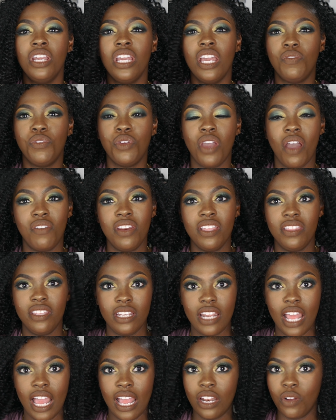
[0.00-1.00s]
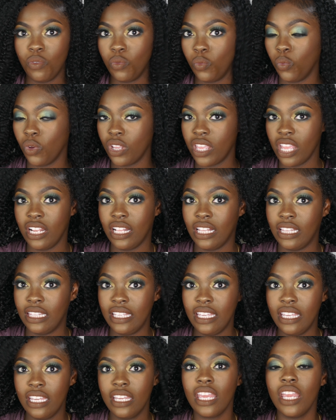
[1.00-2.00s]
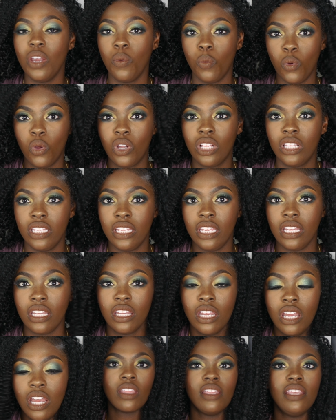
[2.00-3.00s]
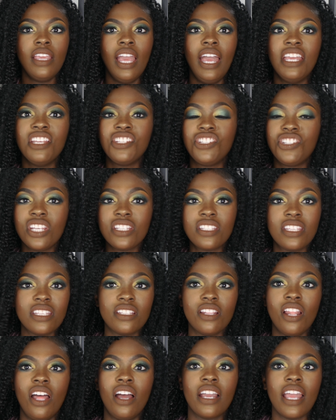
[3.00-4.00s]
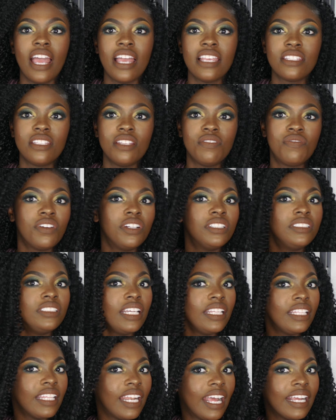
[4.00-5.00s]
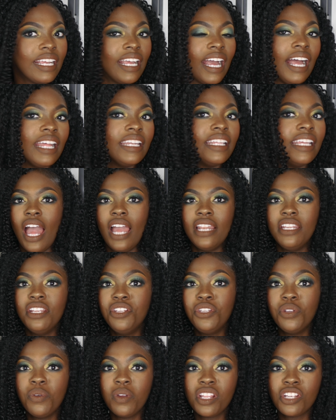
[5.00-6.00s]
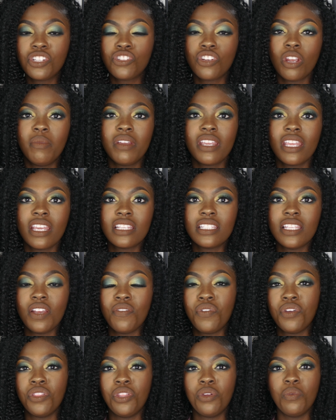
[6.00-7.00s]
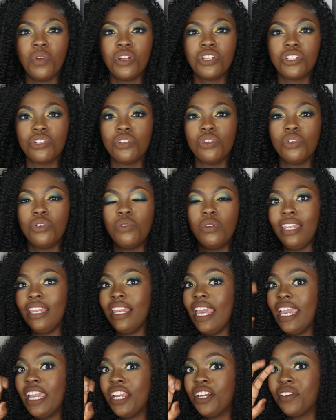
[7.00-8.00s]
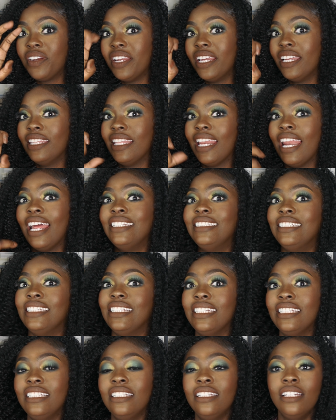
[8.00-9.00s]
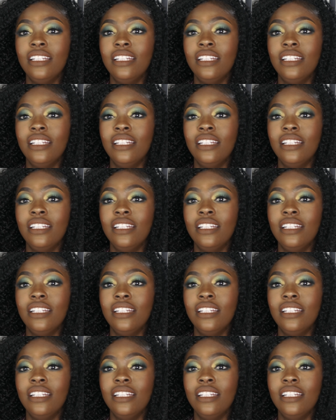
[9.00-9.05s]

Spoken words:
If you have anything that can clean, it will clean. Yeah, it's just as long as the first day that I got it. I didn't do any trimming except for the original layering that I did.